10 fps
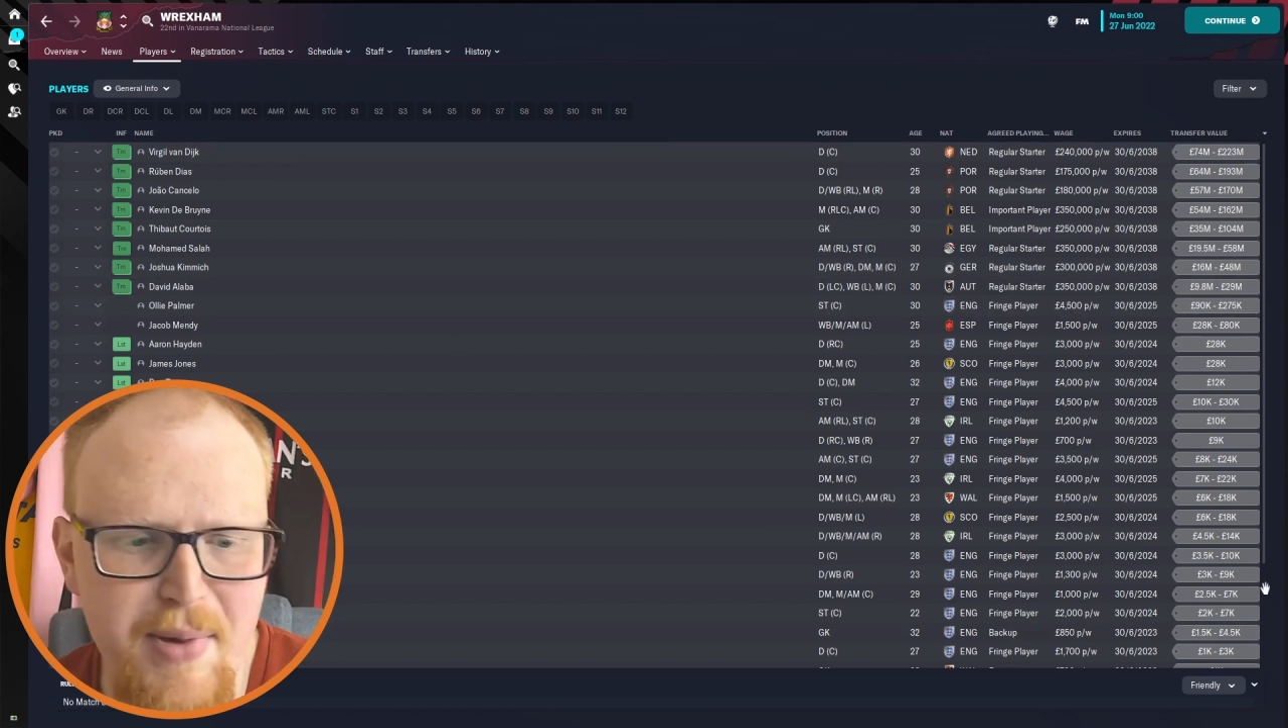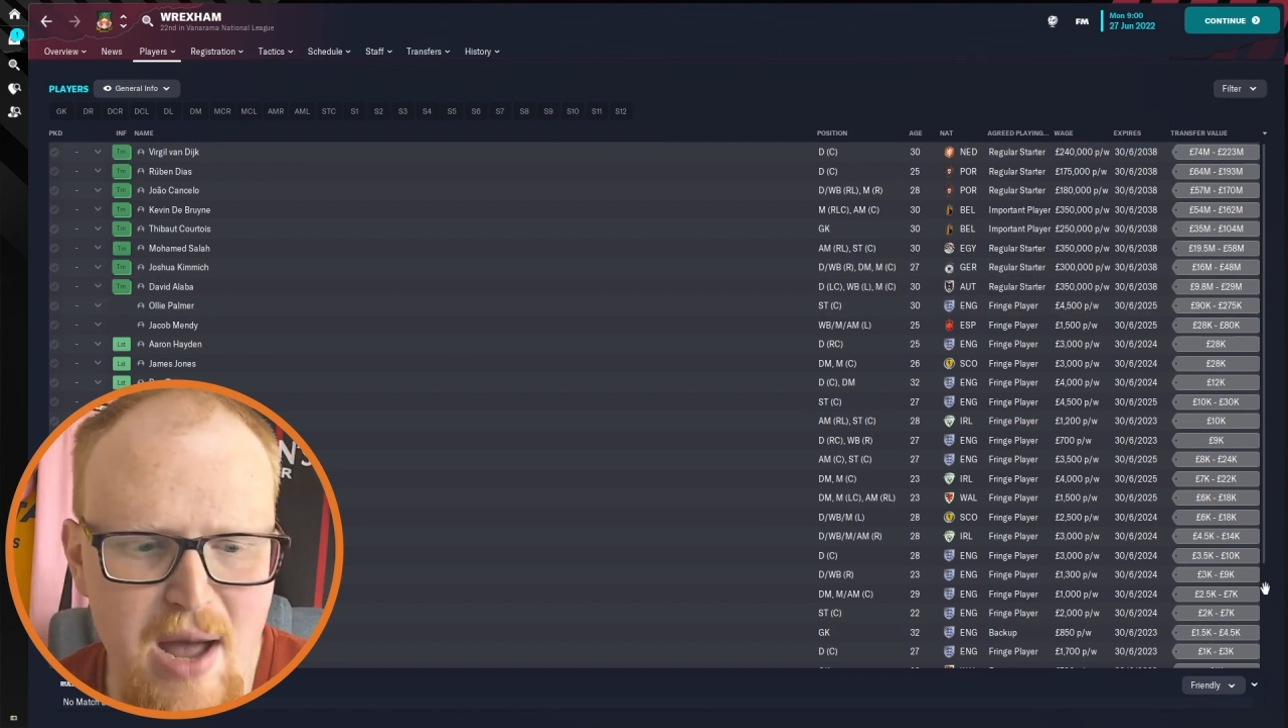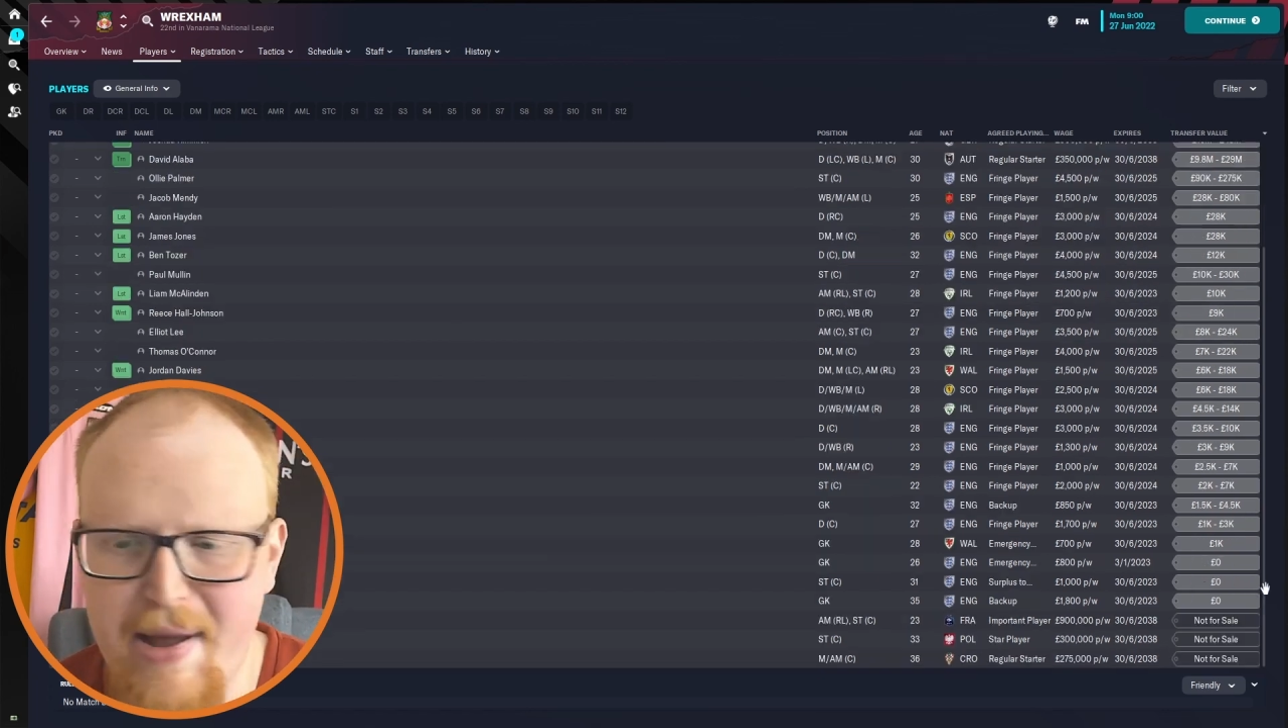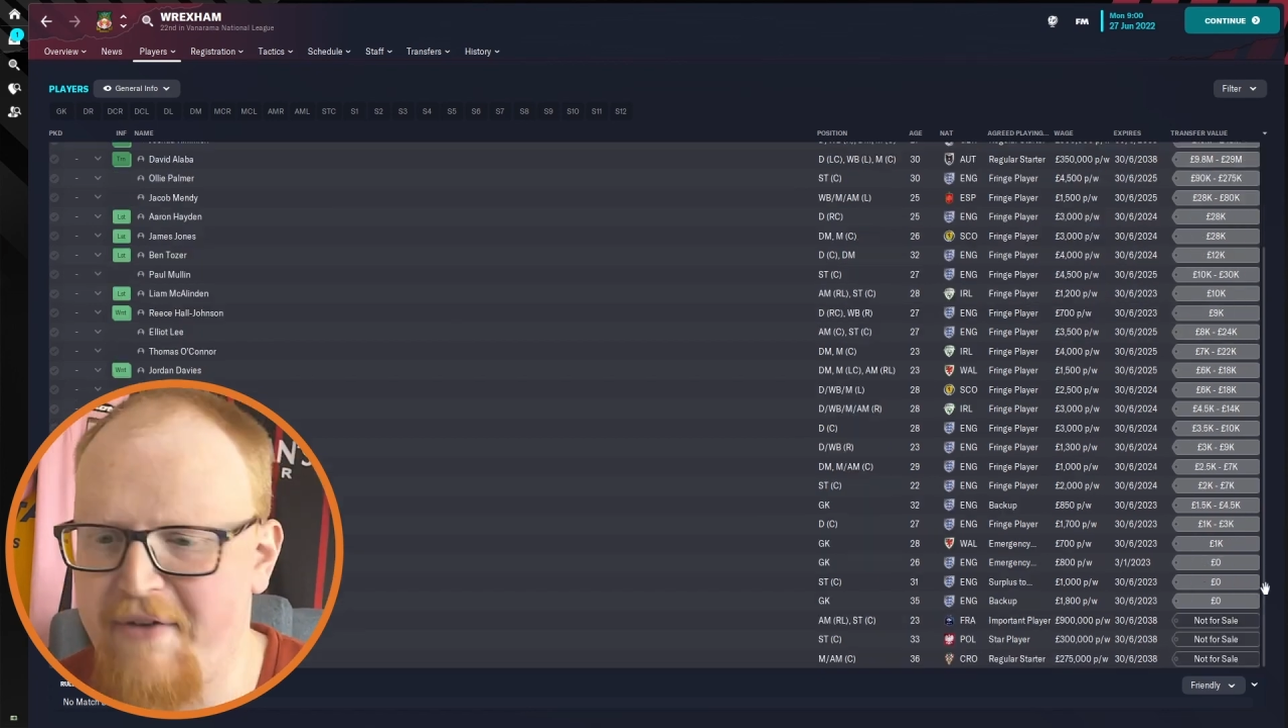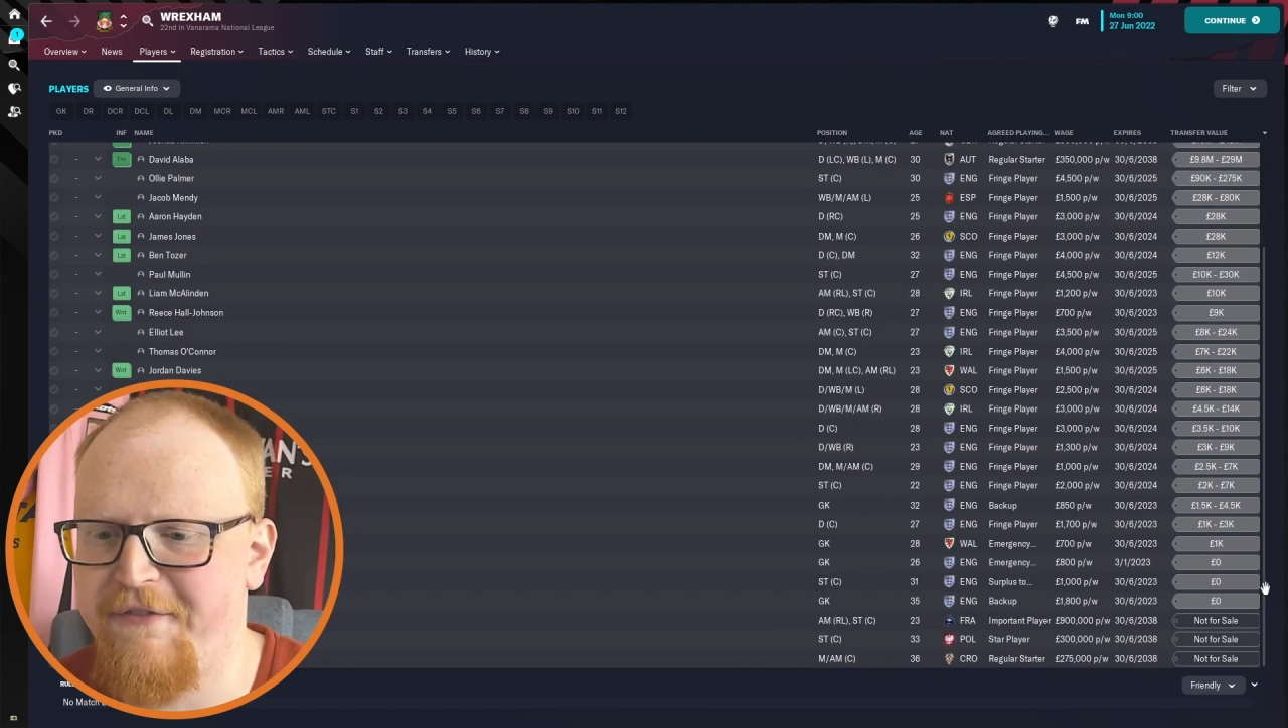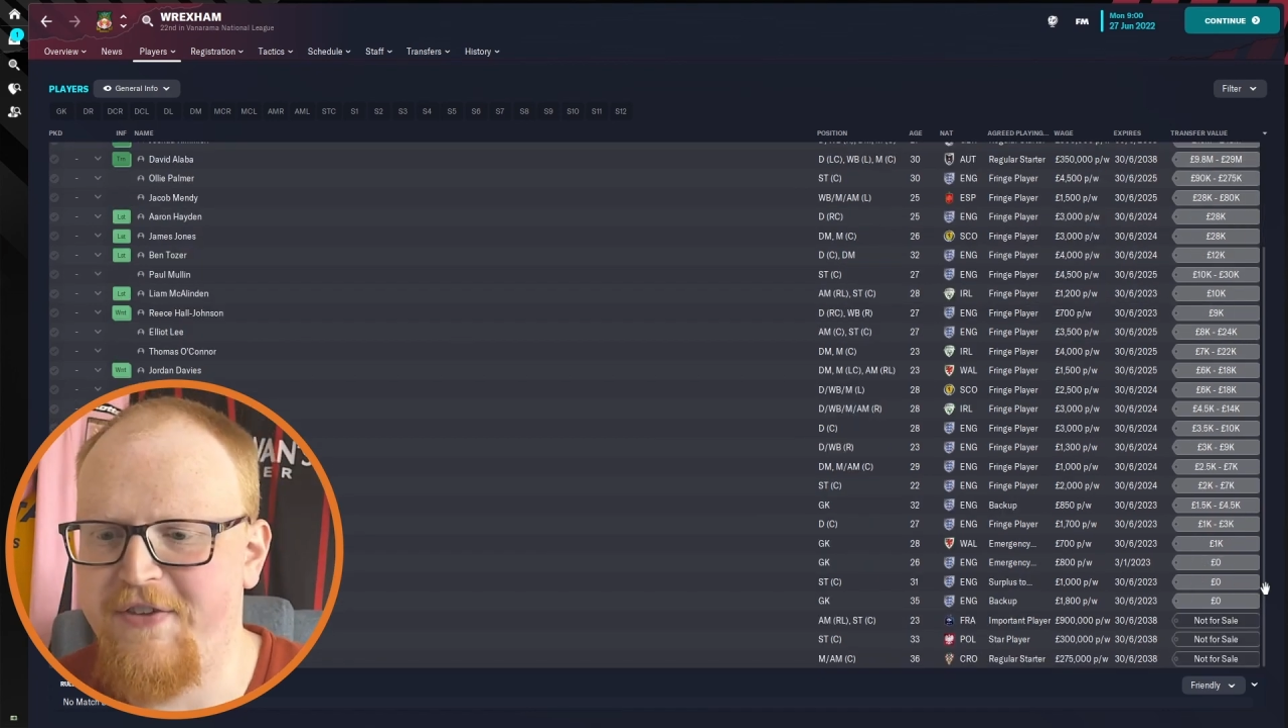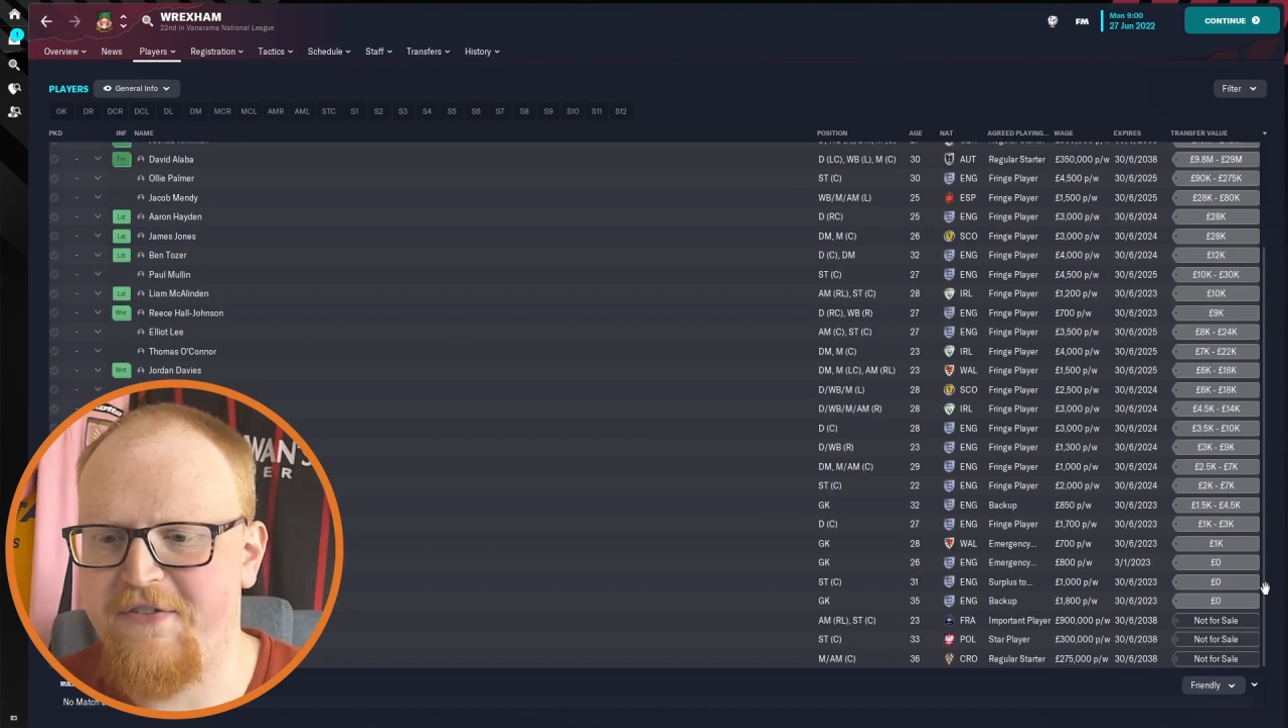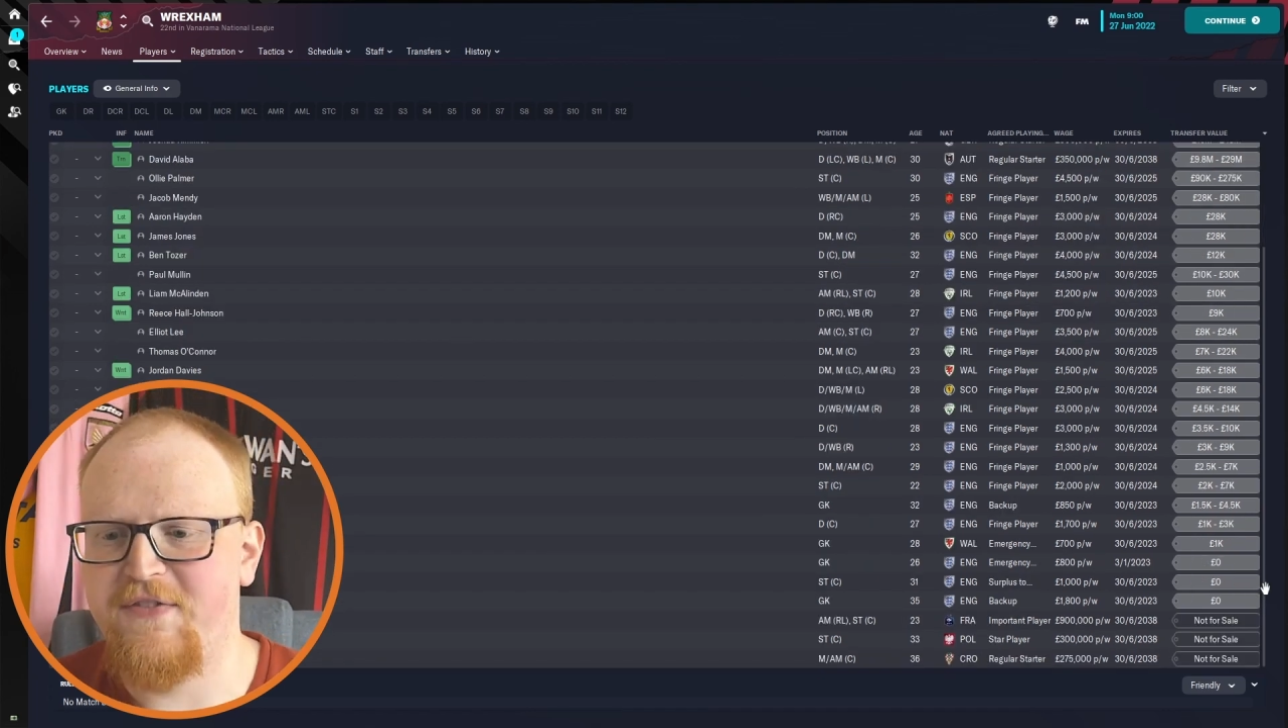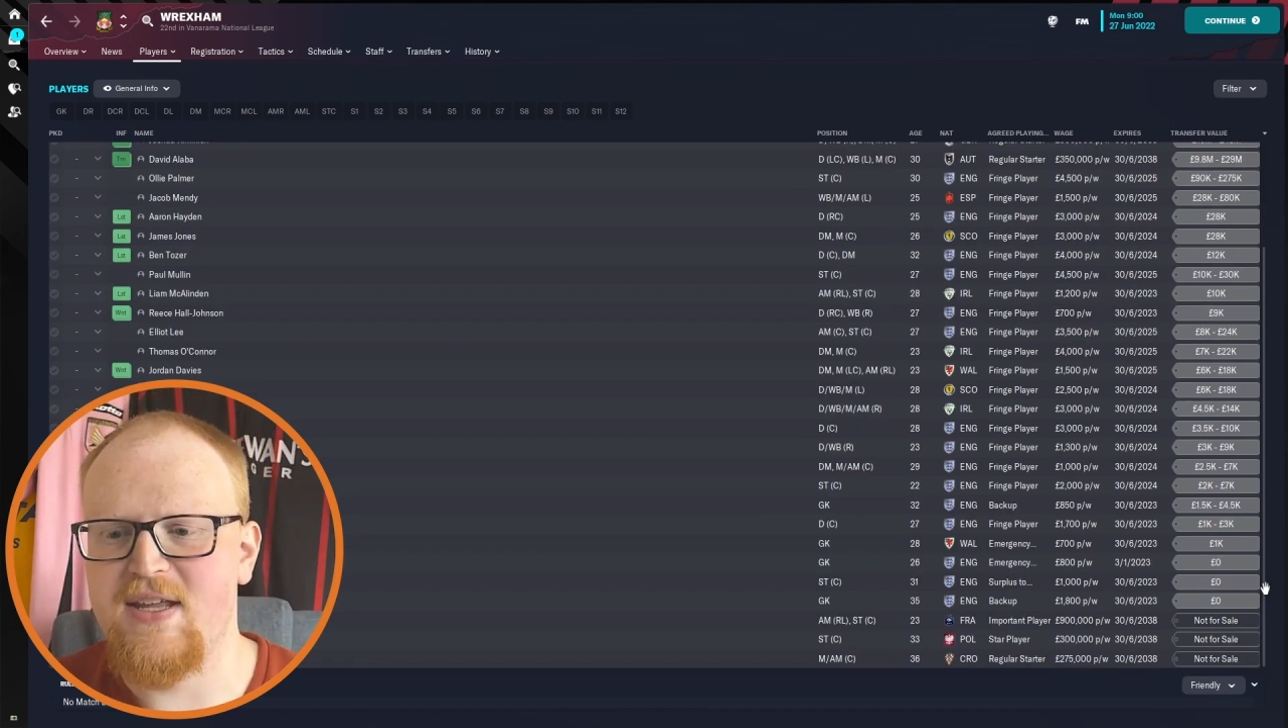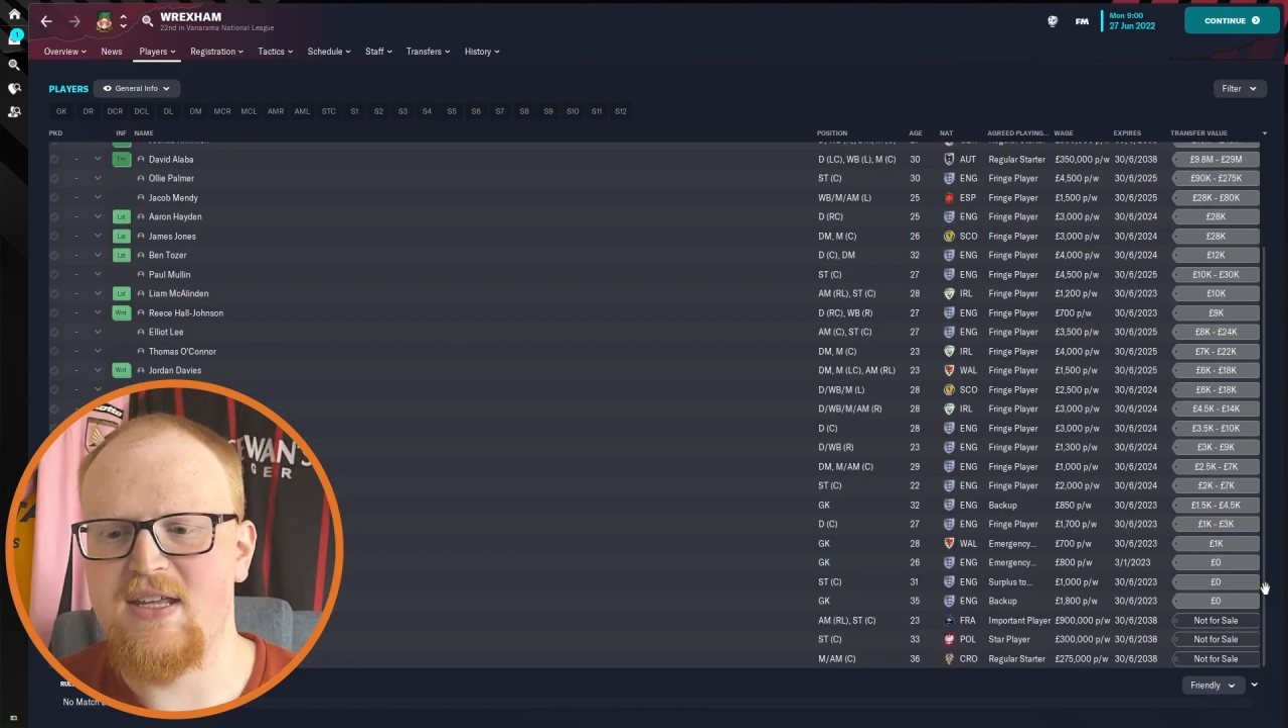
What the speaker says: be about 50